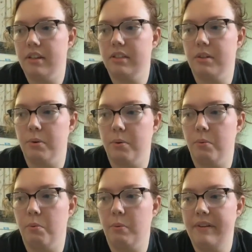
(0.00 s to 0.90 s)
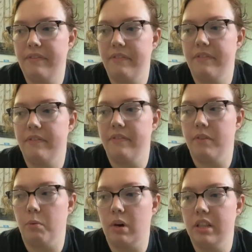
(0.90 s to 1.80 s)
so with
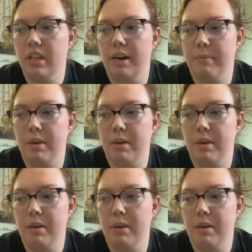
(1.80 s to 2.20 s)
the one that I'm